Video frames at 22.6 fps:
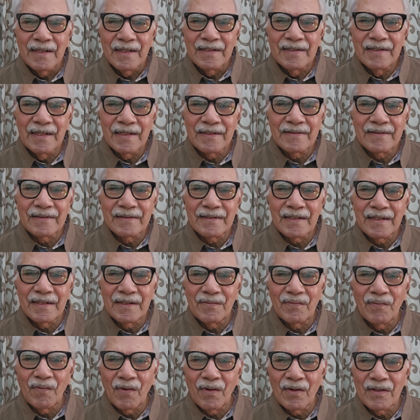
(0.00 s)
necessary
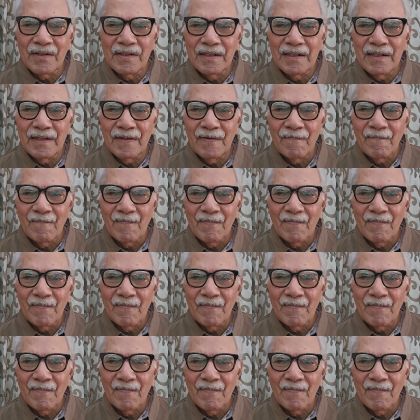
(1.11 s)
for the